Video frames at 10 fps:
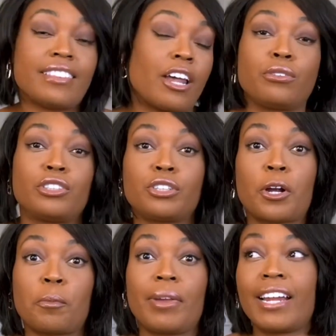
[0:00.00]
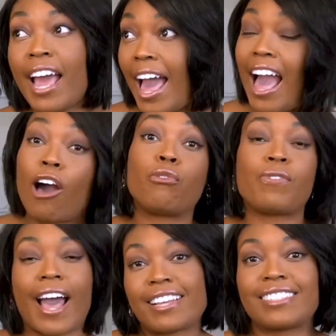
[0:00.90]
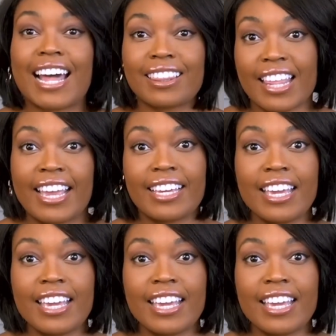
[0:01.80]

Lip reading: that'll determine how fast that leg